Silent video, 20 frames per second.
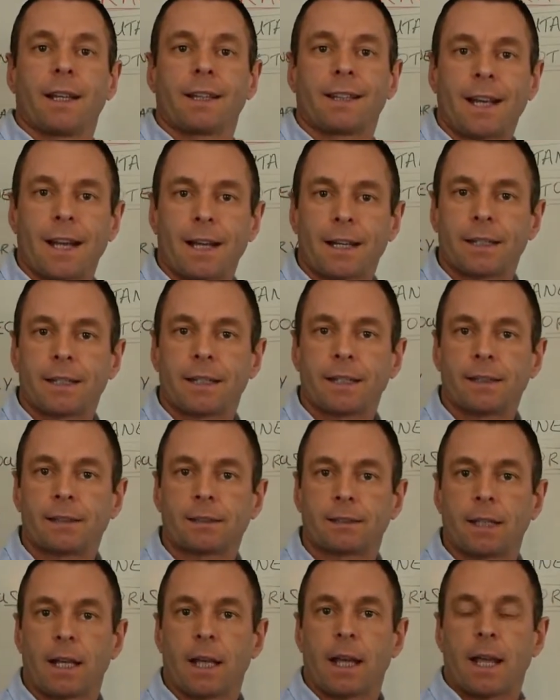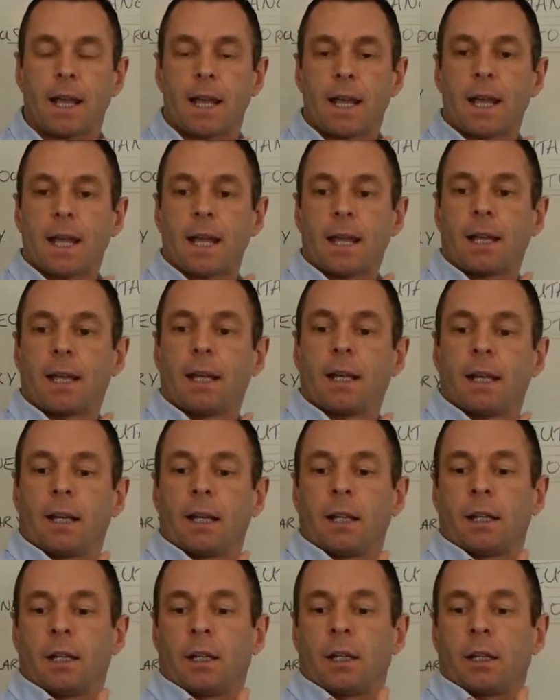That is a
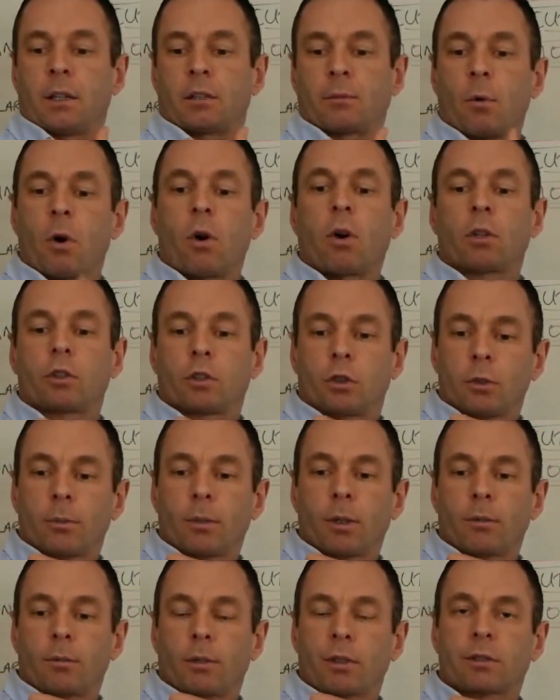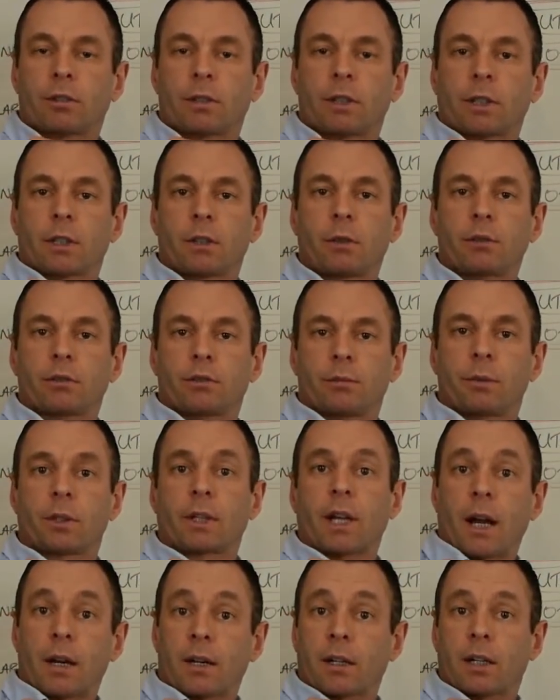small tubular muscle that goes from your
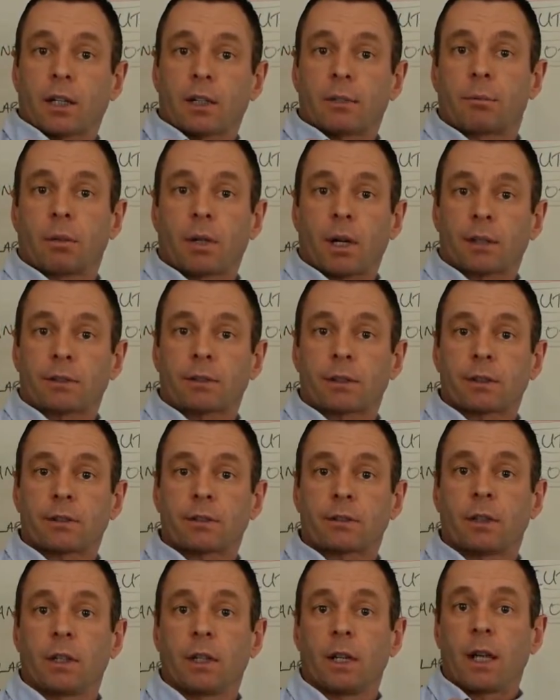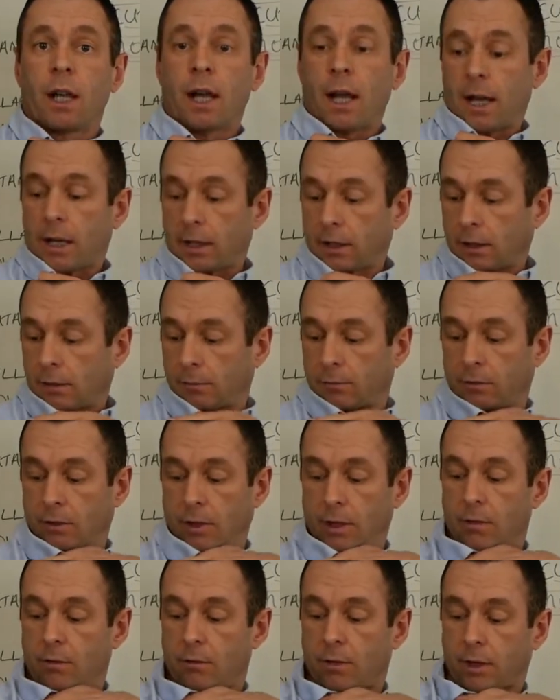coracoid process, and it comes
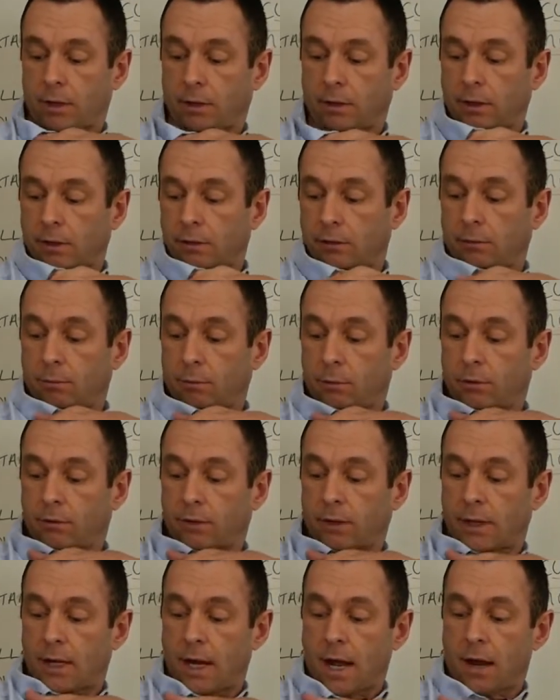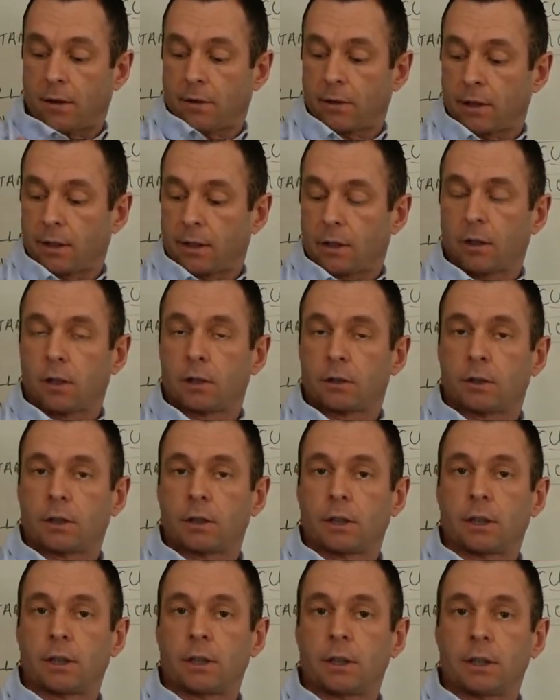down like this, moving laterally onto
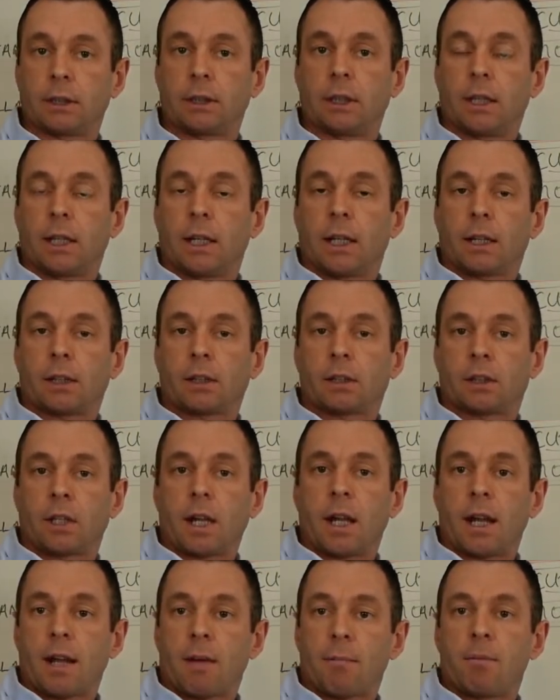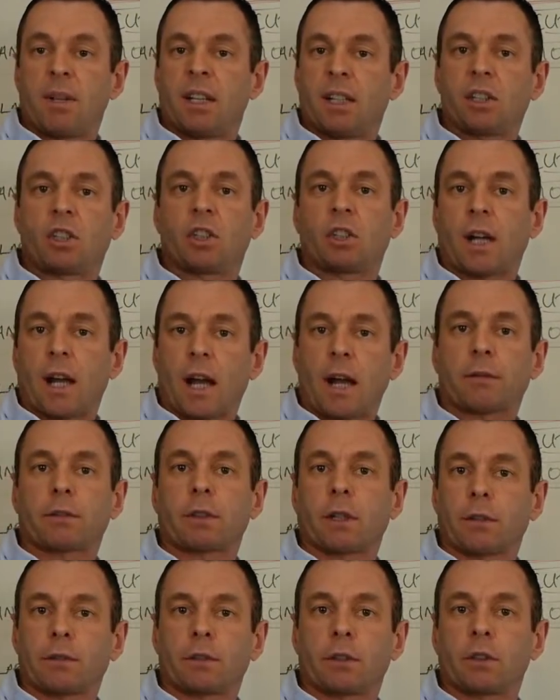the mid
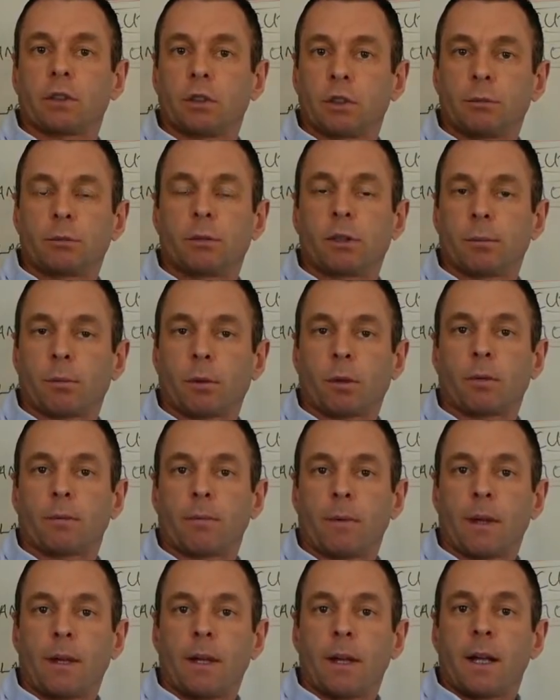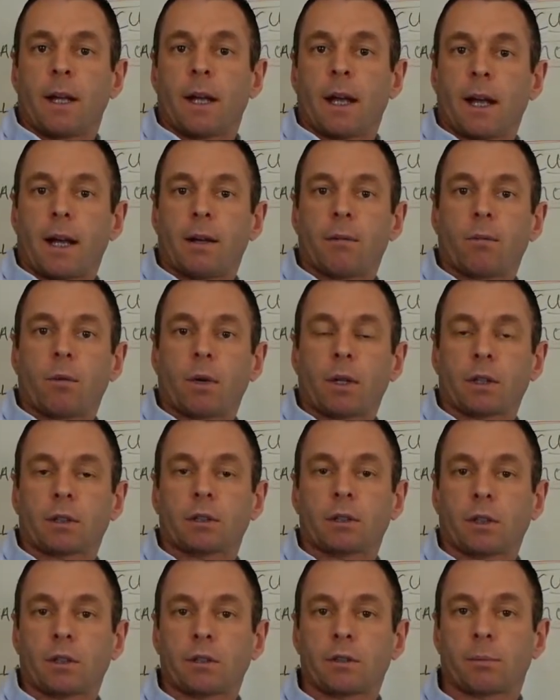shaft of your humeral bone. And what it
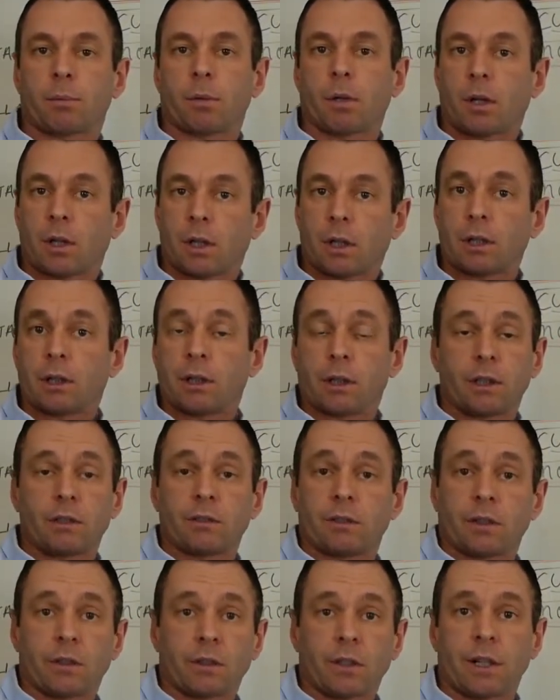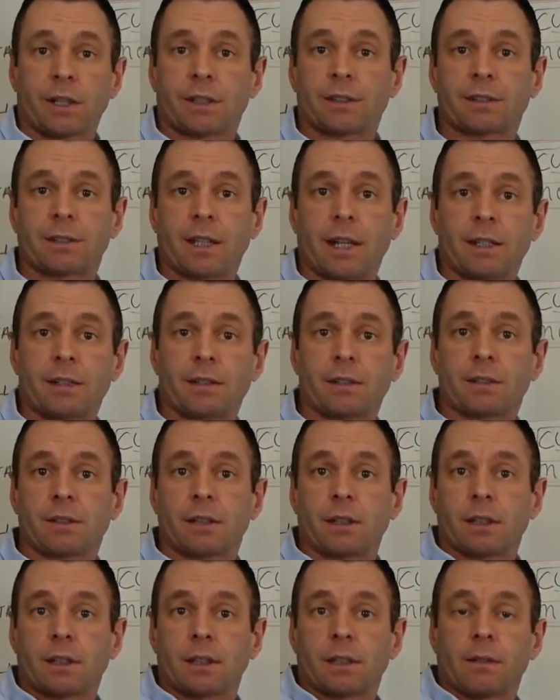does broadly is it extends
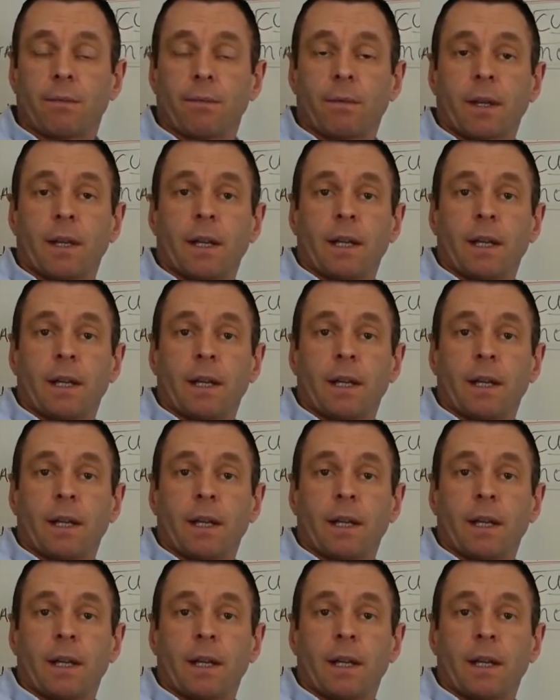the